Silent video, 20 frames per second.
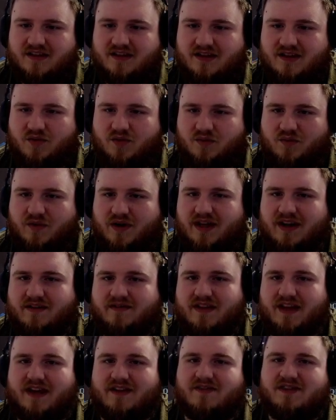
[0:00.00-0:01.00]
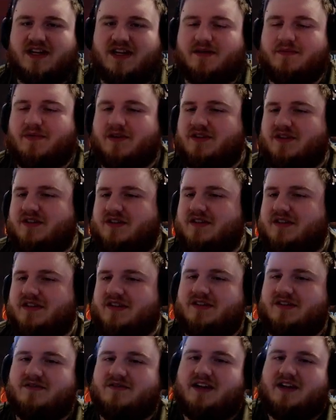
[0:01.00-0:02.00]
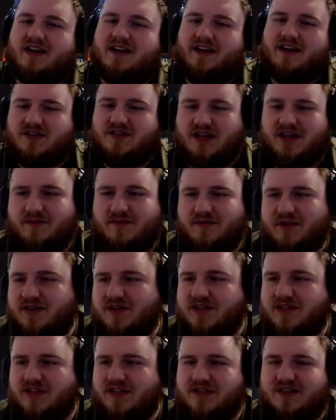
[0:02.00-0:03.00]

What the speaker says: the win if they have Charbelcher. They do not have Charbelcher,